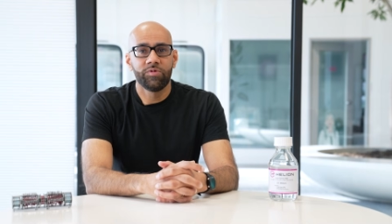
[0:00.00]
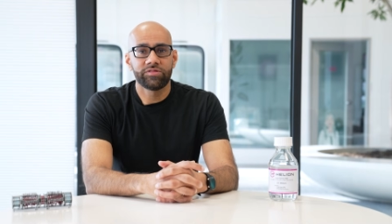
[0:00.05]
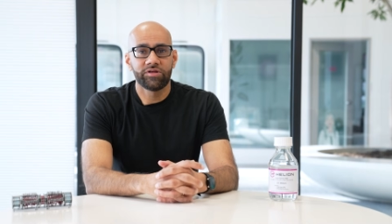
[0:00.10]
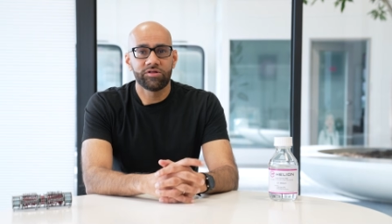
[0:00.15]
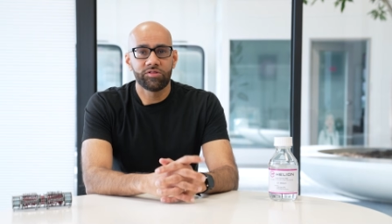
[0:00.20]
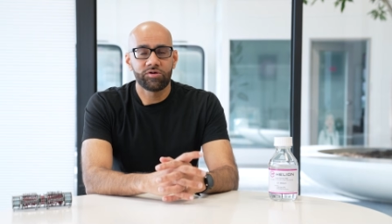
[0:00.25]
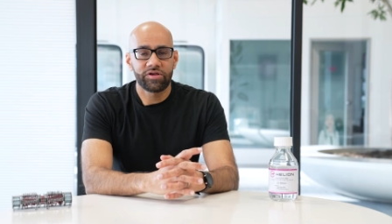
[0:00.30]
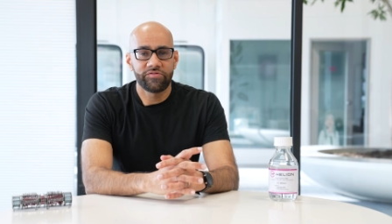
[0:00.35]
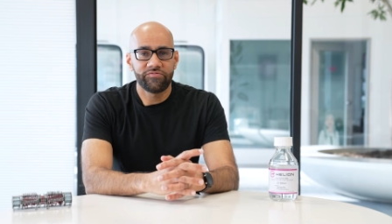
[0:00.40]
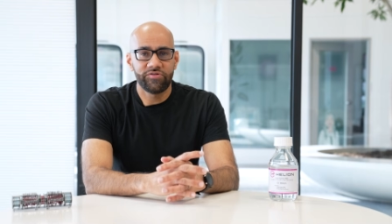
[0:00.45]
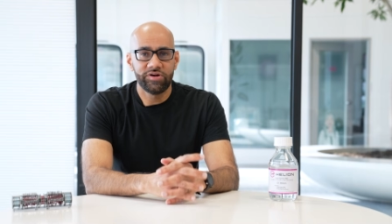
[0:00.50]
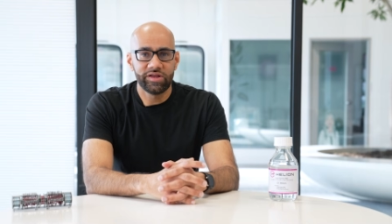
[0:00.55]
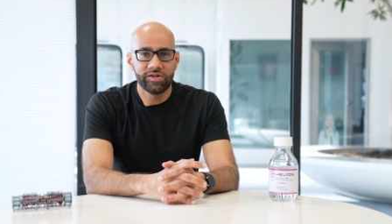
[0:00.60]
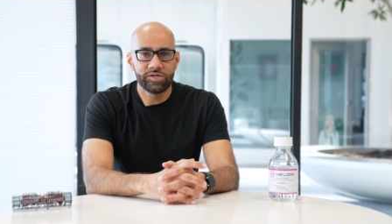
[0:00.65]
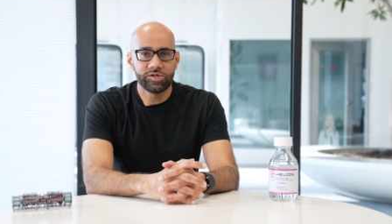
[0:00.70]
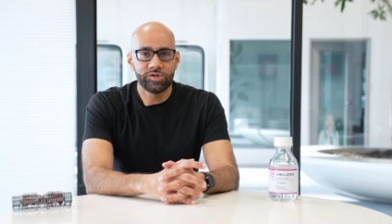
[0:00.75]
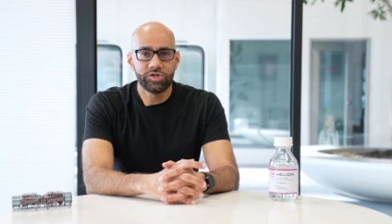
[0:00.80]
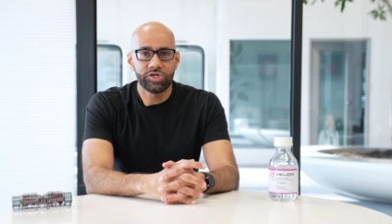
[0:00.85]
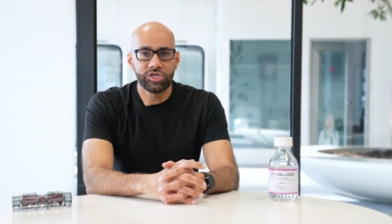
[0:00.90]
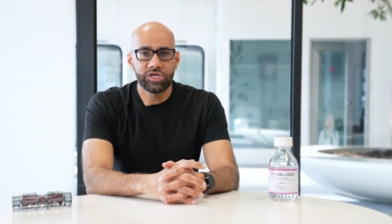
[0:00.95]
whether looking for an
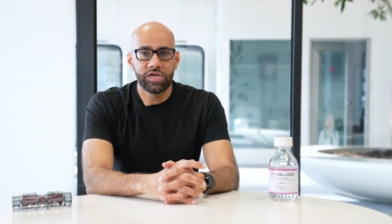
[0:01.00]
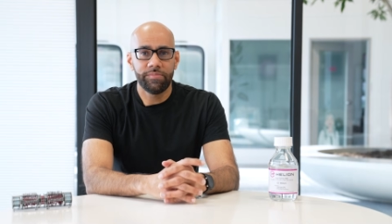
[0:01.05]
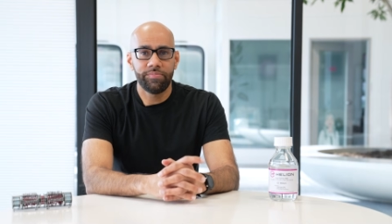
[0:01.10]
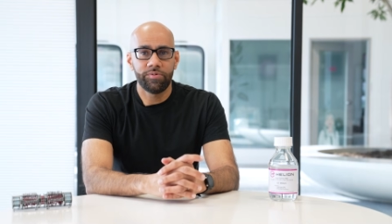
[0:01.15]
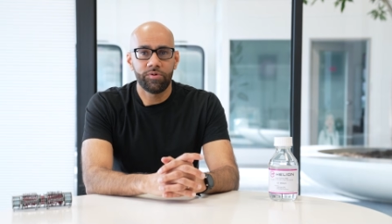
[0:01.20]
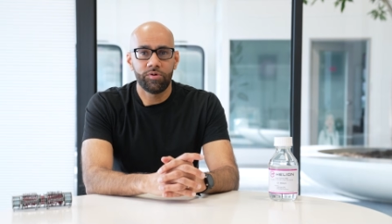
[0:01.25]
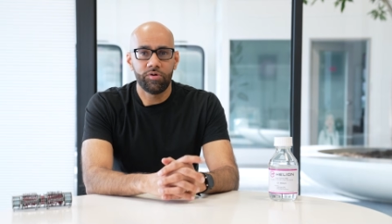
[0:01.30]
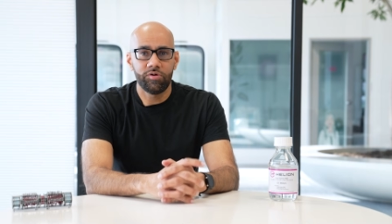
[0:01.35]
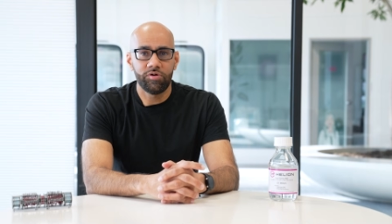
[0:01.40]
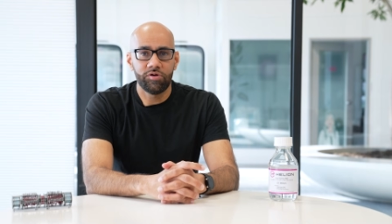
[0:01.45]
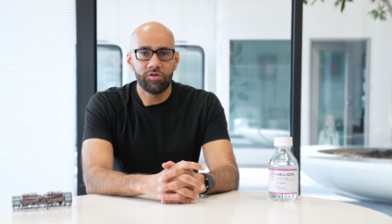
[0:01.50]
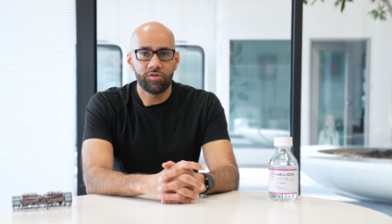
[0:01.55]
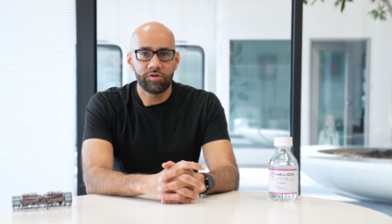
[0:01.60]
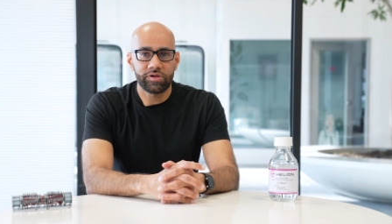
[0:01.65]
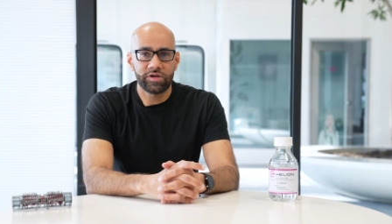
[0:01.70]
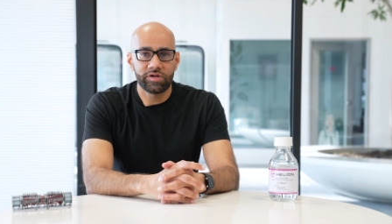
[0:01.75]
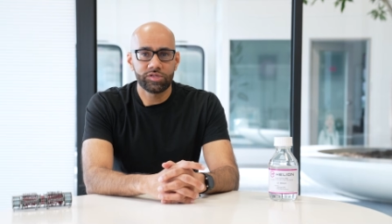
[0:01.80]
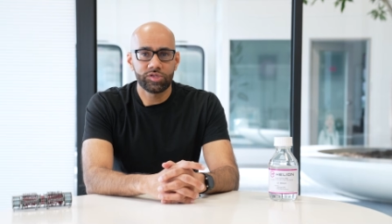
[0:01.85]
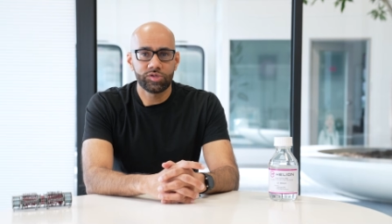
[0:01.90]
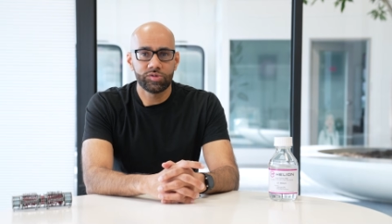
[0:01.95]
internship or
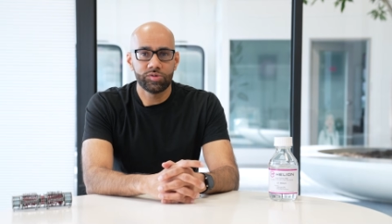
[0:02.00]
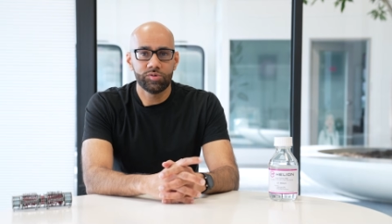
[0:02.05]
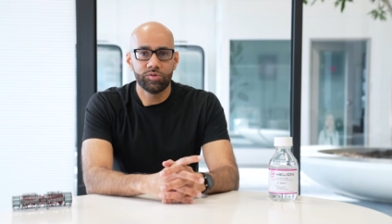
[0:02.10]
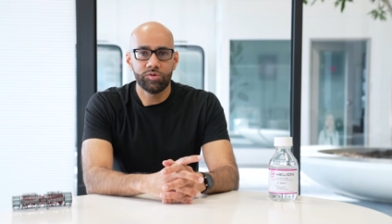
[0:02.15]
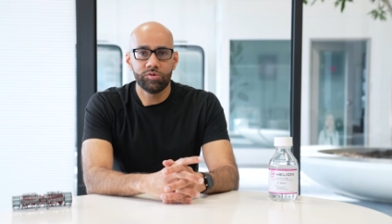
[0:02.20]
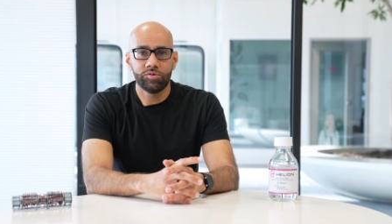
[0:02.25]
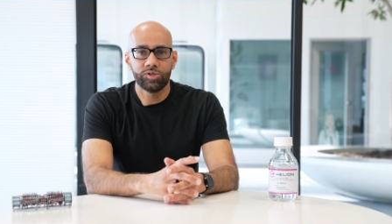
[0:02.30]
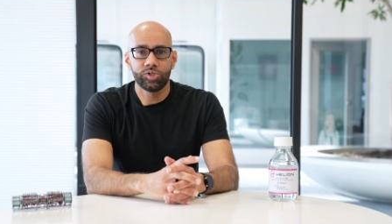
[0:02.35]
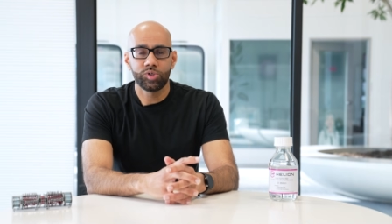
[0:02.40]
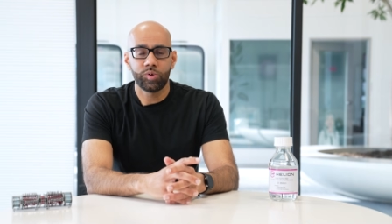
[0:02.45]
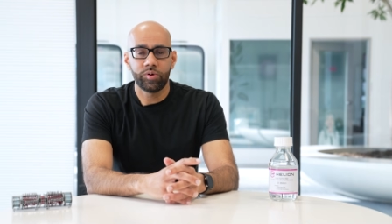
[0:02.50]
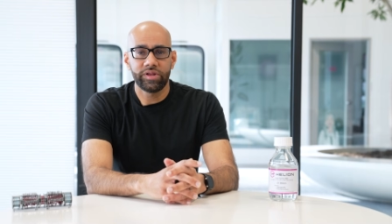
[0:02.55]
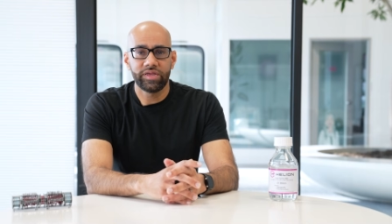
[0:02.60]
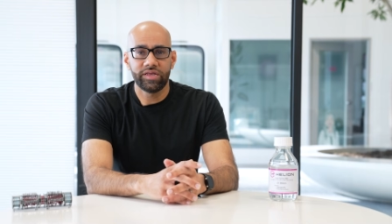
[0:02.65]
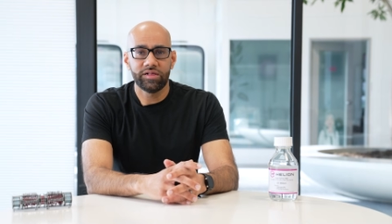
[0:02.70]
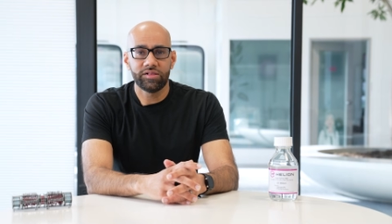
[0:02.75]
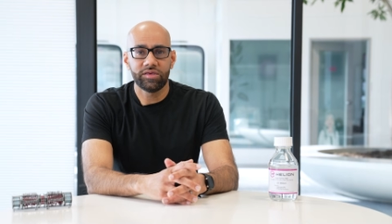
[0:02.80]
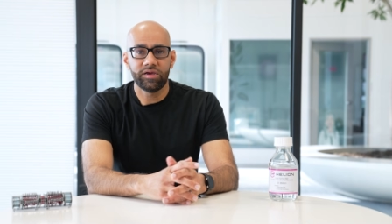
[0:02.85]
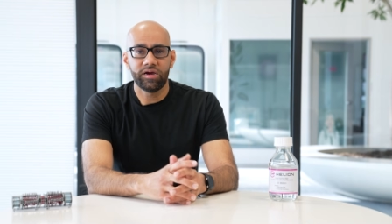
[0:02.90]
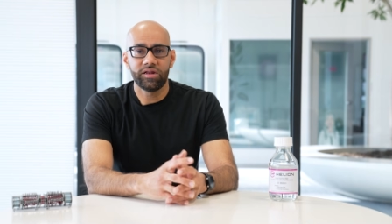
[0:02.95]
looking to join
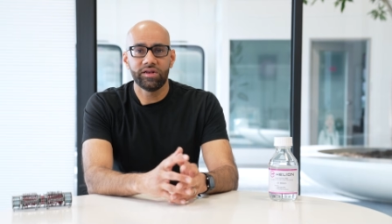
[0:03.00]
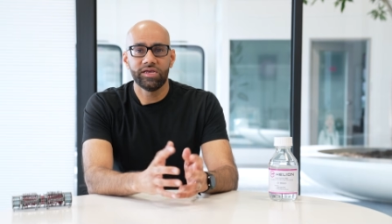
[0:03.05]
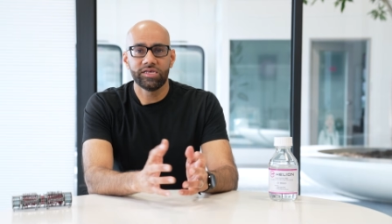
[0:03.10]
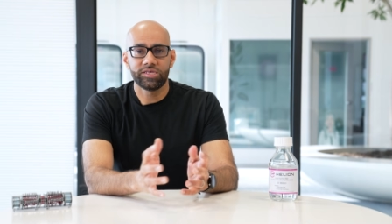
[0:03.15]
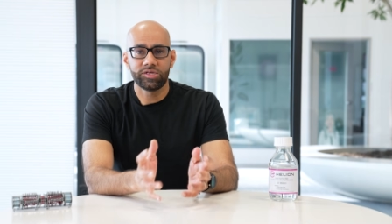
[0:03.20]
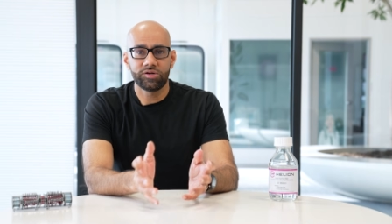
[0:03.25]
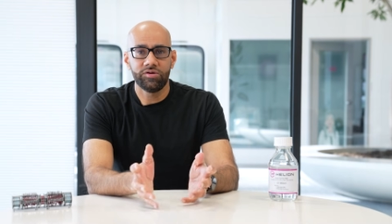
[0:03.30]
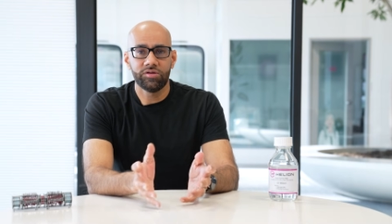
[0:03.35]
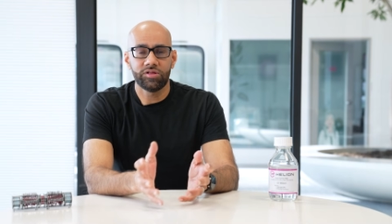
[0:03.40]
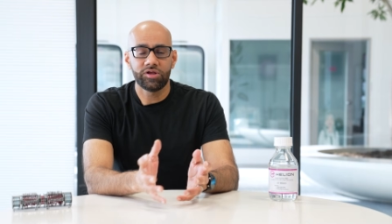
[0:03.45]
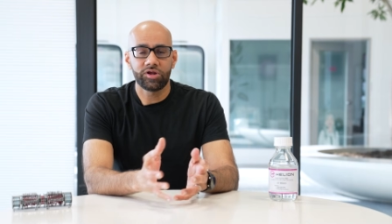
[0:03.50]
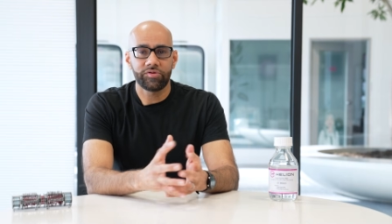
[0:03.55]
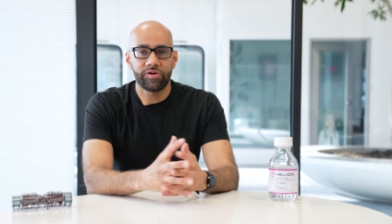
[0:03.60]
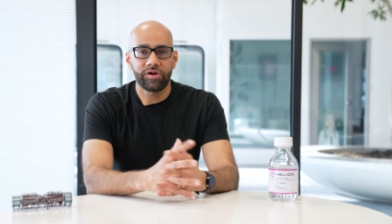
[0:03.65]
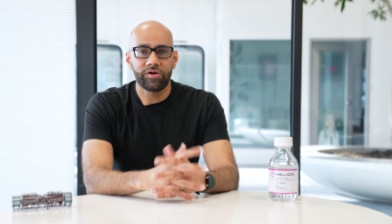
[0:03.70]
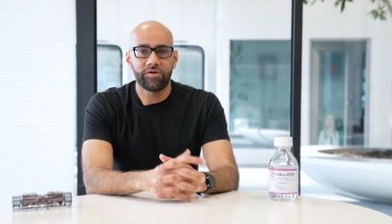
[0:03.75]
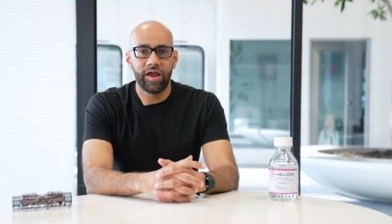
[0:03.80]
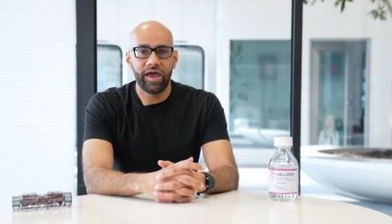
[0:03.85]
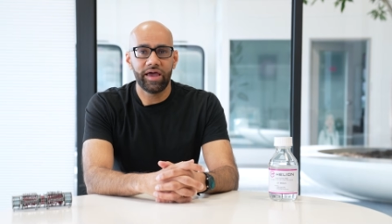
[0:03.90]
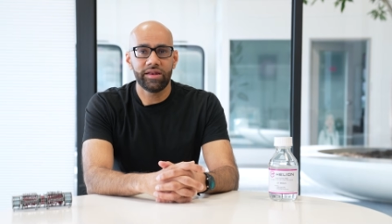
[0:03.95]
Helion as an early
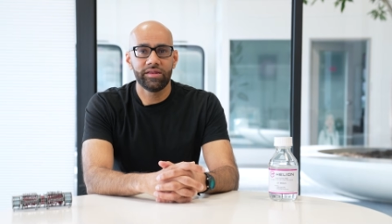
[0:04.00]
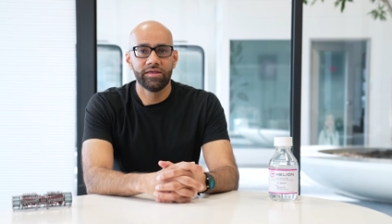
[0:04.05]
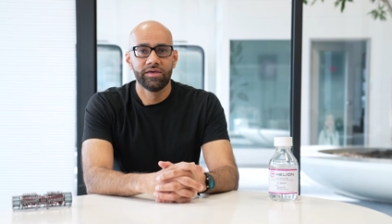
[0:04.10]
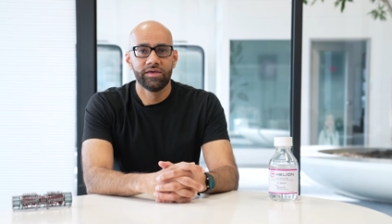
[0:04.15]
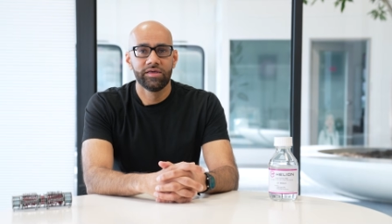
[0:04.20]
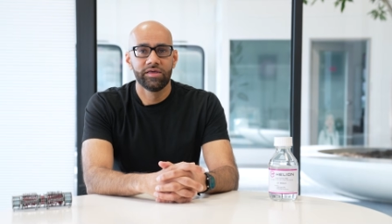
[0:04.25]
career grad,